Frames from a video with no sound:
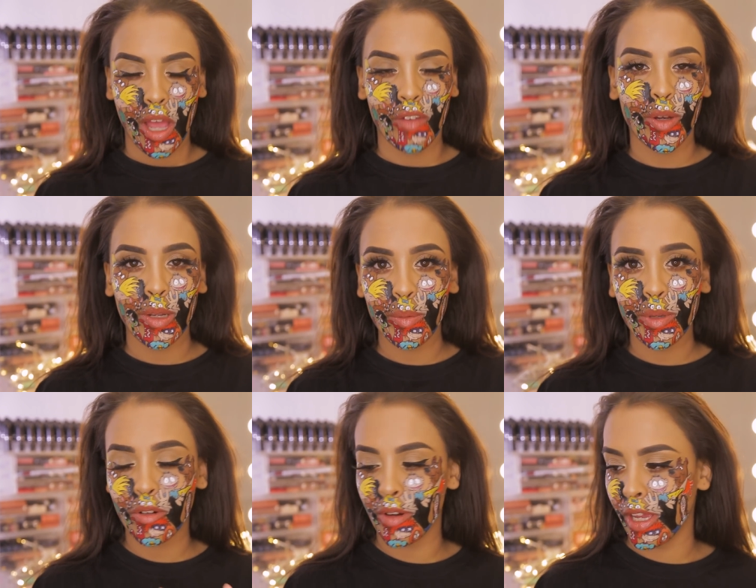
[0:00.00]
I felt a little
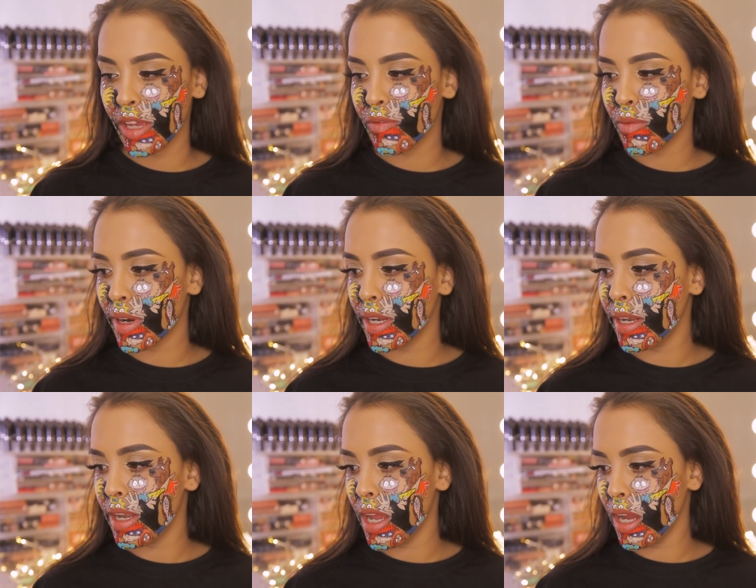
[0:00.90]
bit creative. Right
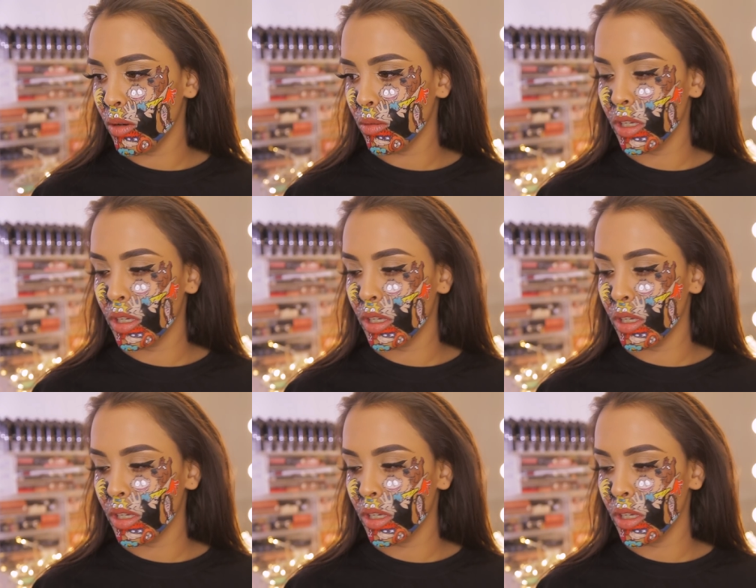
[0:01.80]
now